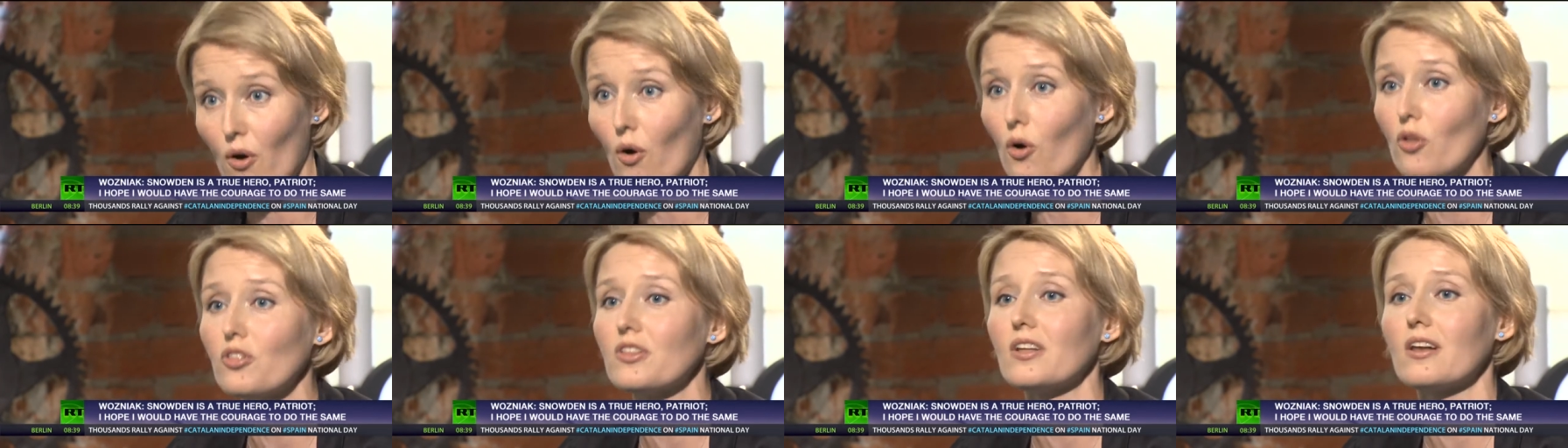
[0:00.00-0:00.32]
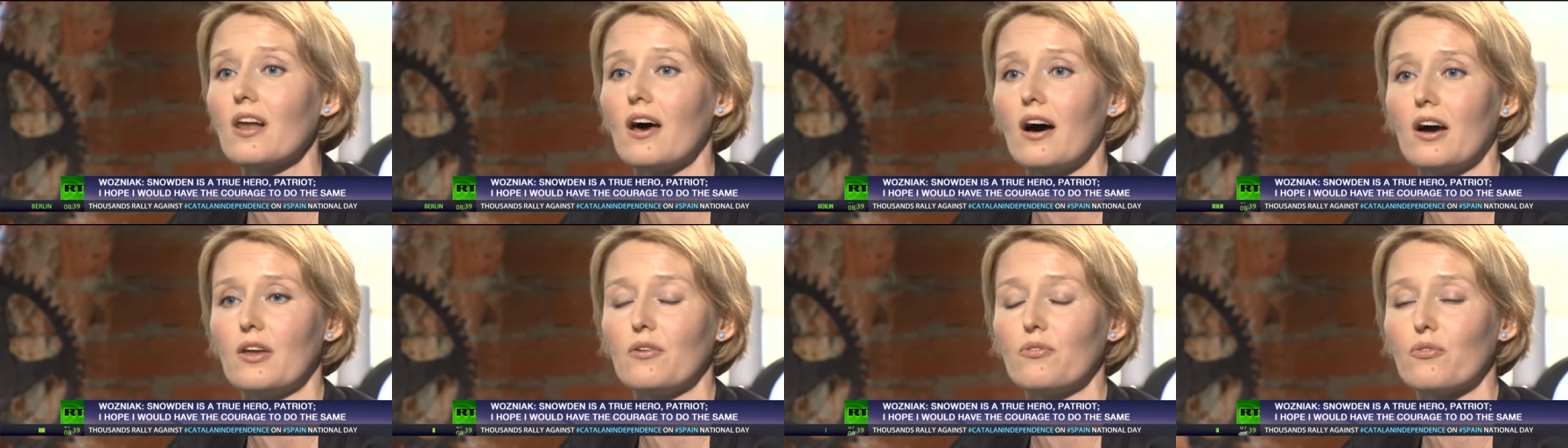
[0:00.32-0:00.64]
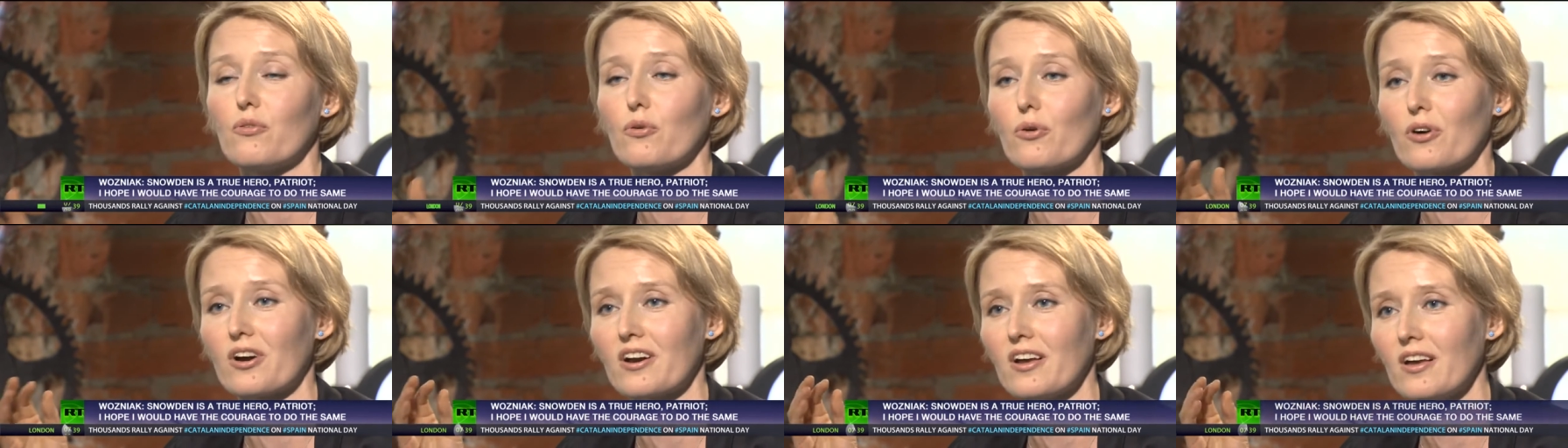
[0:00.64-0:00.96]
on the line
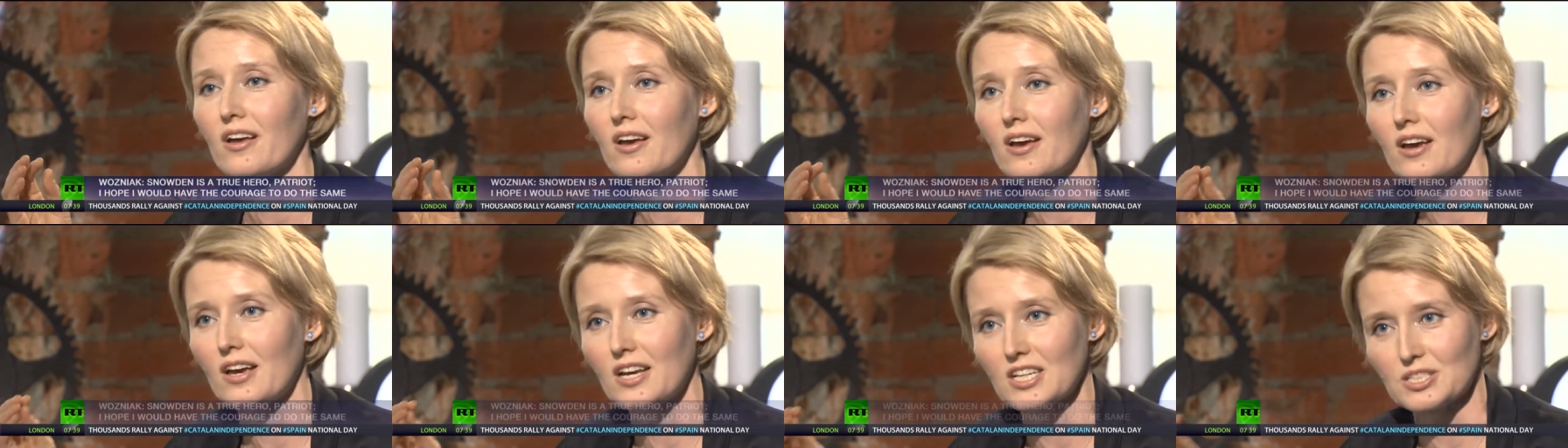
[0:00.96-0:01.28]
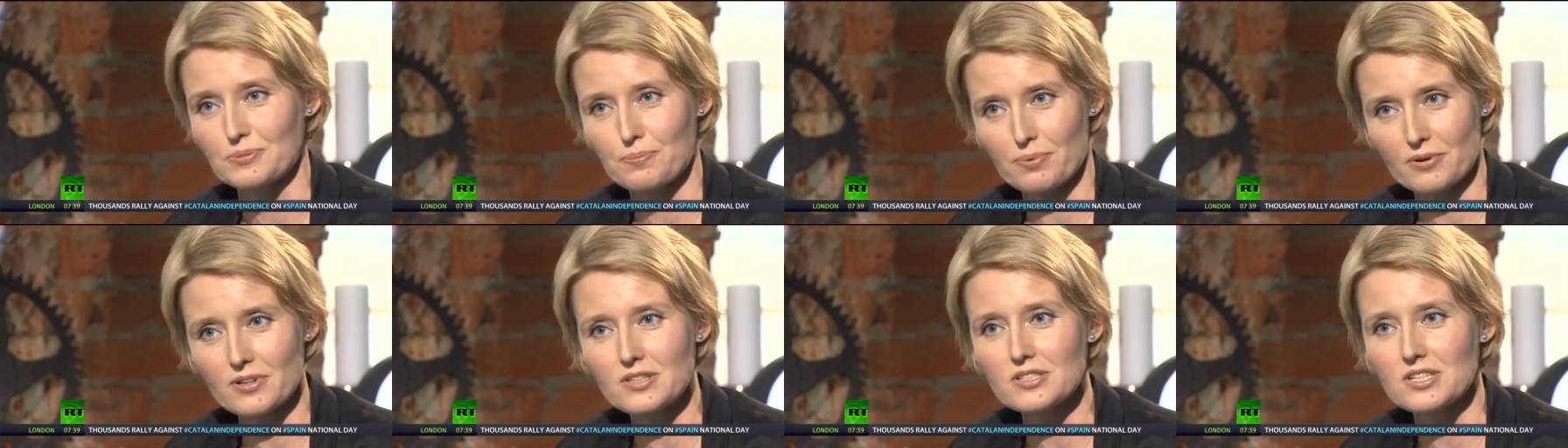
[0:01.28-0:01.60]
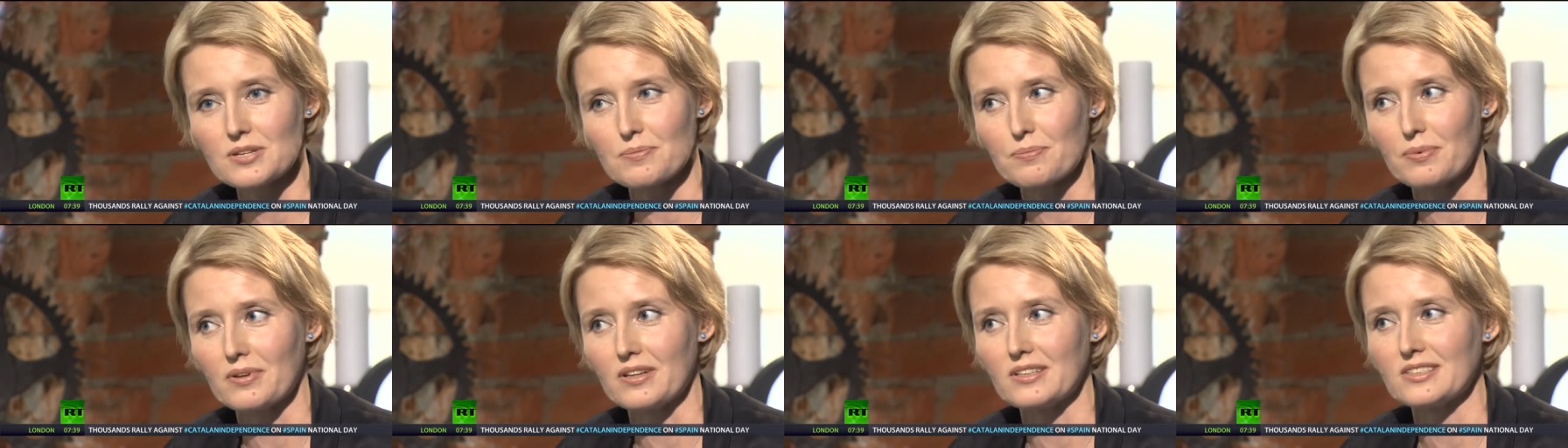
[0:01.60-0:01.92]
for his
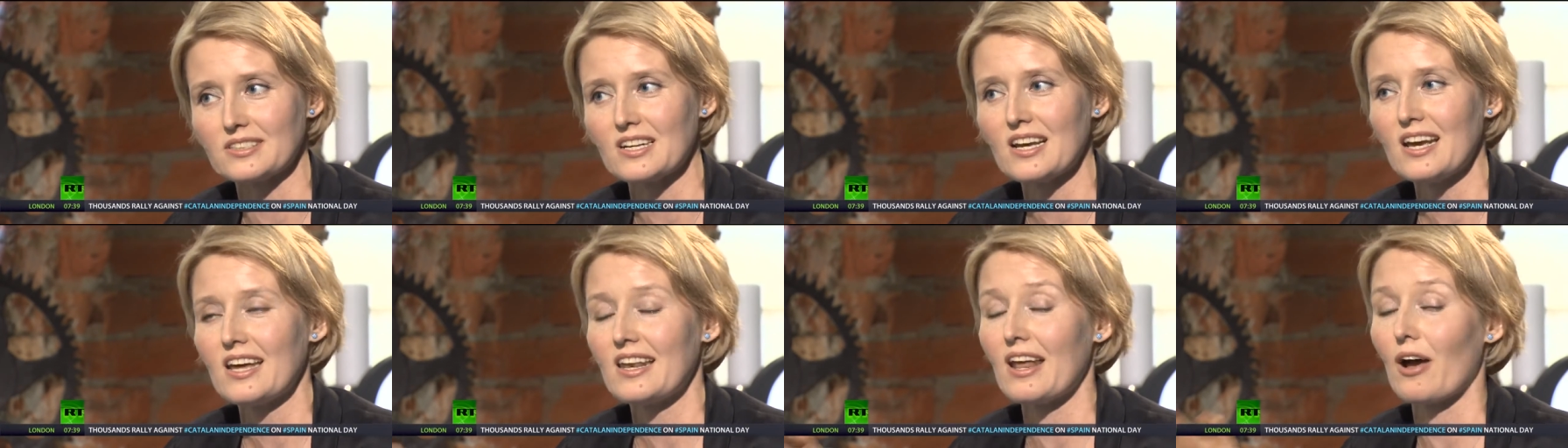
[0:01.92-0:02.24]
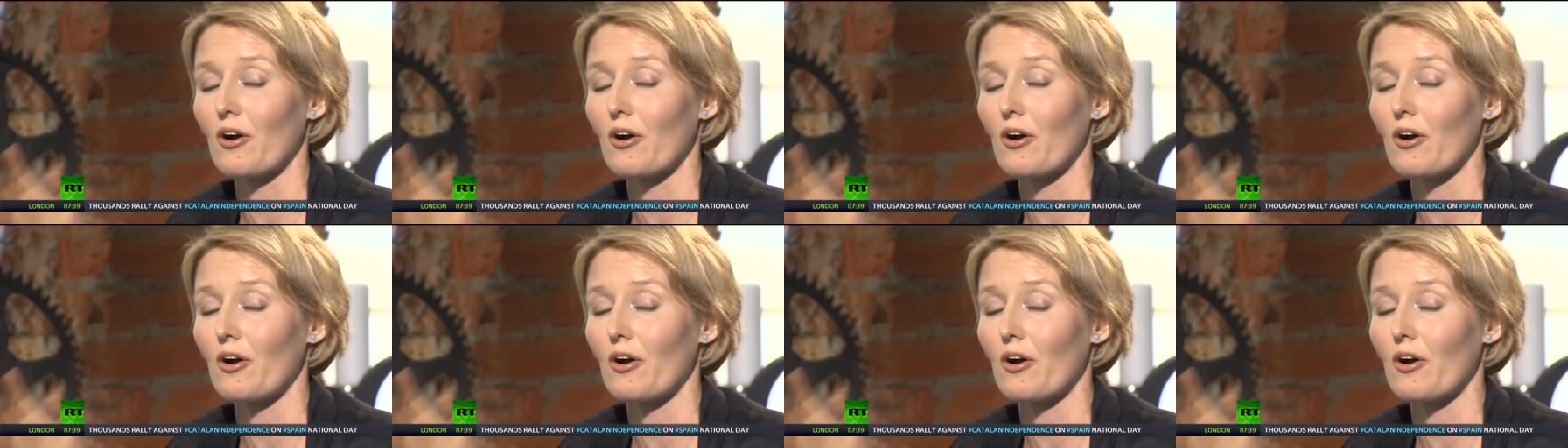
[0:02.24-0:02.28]
principles.